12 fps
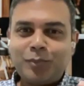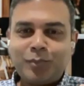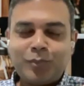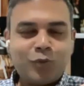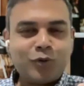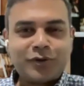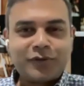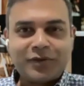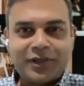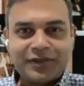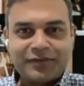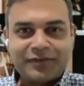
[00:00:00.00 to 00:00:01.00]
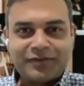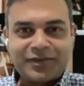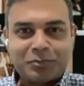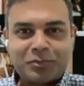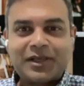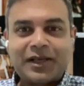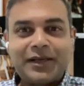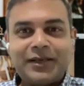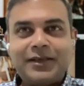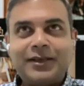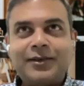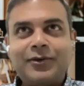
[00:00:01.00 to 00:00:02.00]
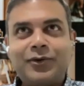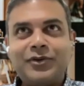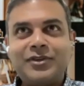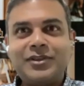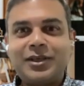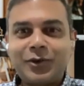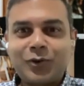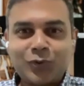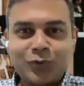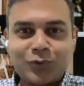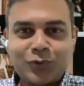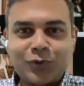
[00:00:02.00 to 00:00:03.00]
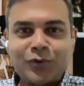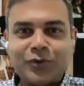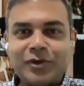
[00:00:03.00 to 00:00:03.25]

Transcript: most of it has subsided or is under control,